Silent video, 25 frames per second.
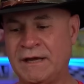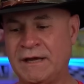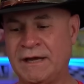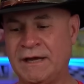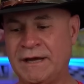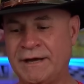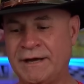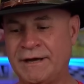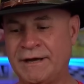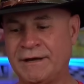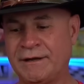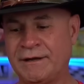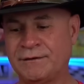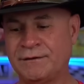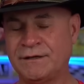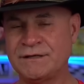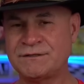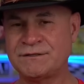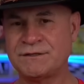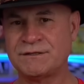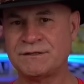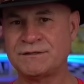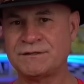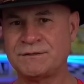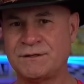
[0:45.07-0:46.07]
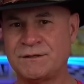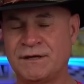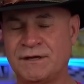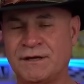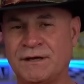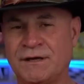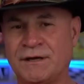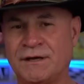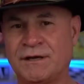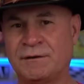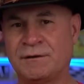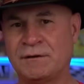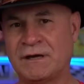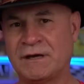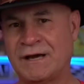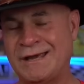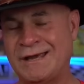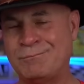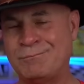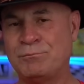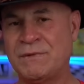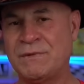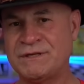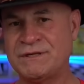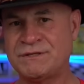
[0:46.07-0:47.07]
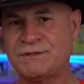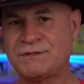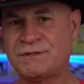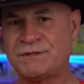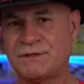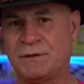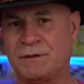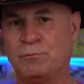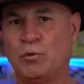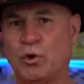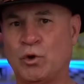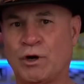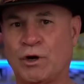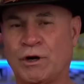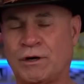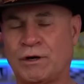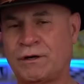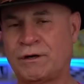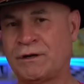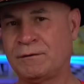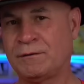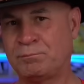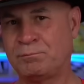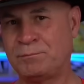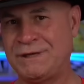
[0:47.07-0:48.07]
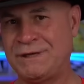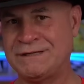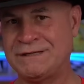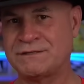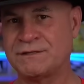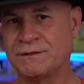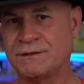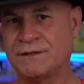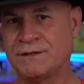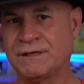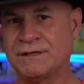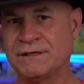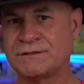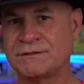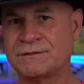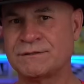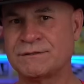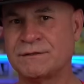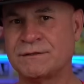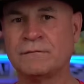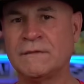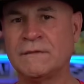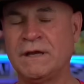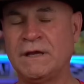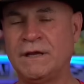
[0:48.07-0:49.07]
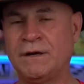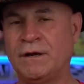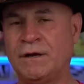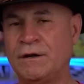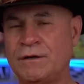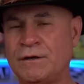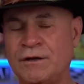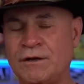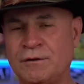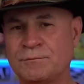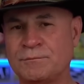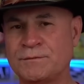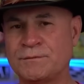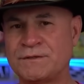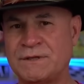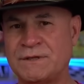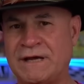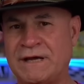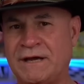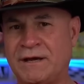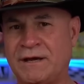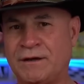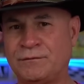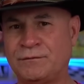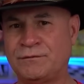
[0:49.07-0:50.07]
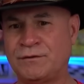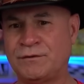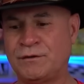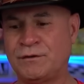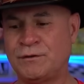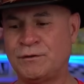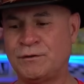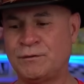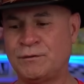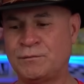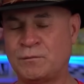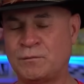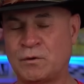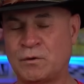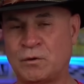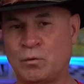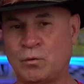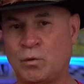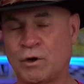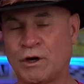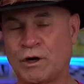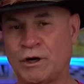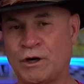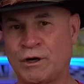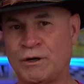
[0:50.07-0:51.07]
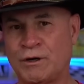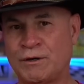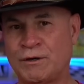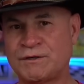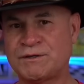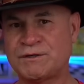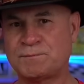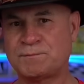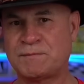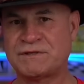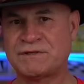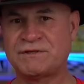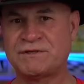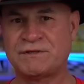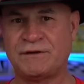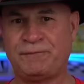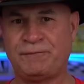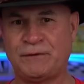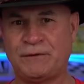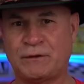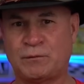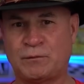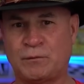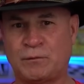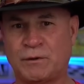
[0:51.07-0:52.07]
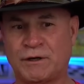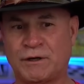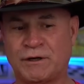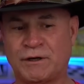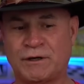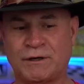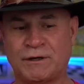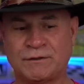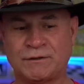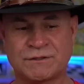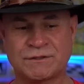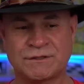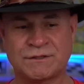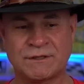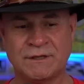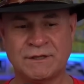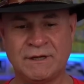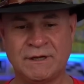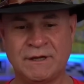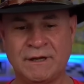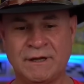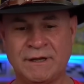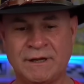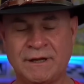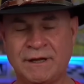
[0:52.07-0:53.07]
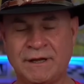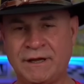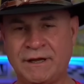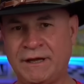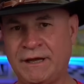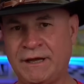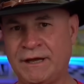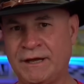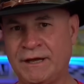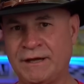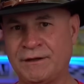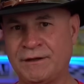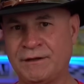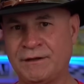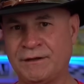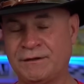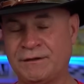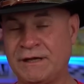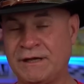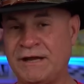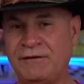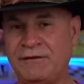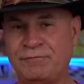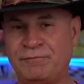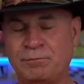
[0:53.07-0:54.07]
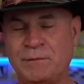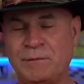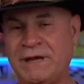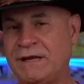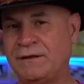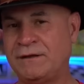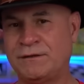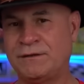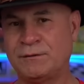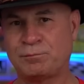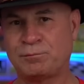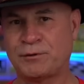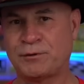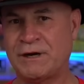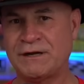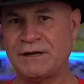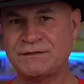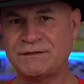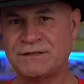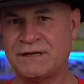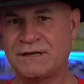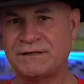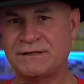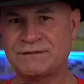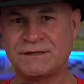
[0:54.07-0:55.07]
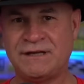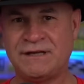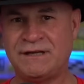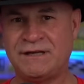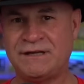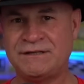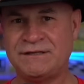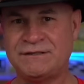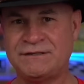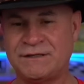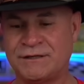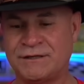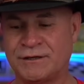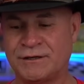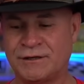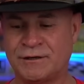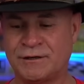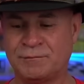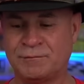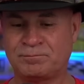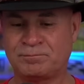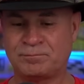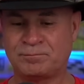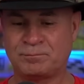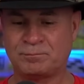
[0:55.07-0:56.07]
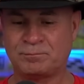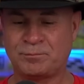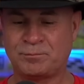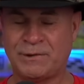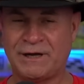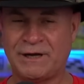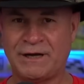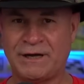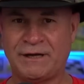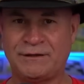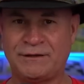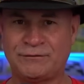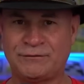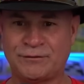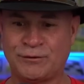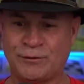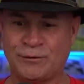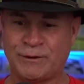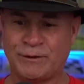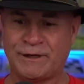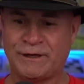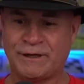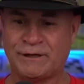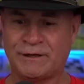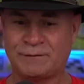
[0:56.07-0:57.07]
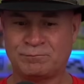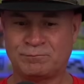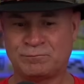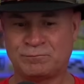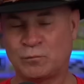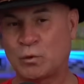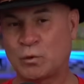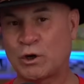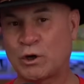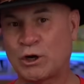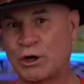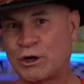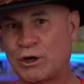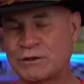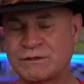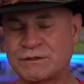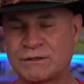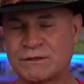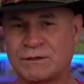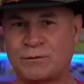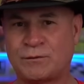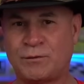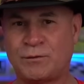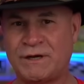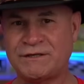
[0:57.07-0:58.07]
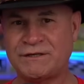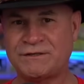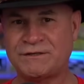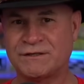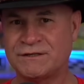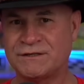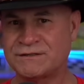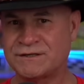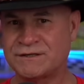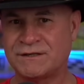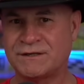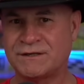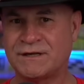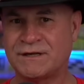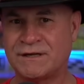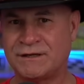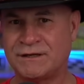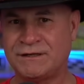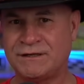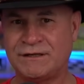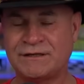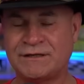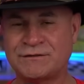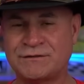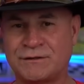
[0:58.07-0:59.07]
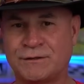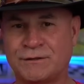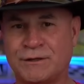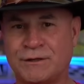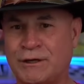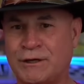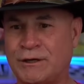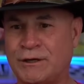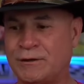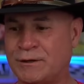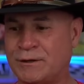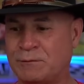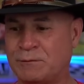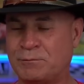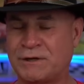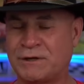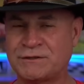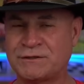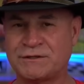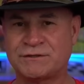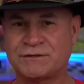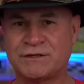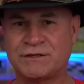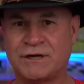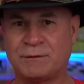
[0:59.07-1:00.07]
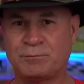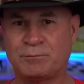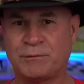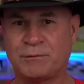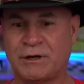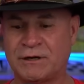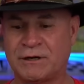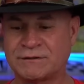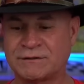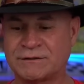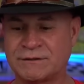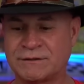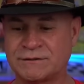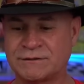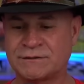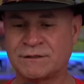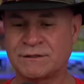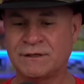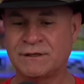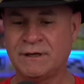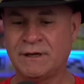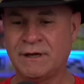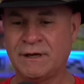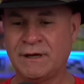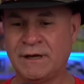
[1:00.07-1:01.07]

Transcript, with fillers: And this is the I miss some work piece of this. It all comes down to words, specific words, and they've made the process easier by turning words and questions into yes or no and a bunch of check boxes.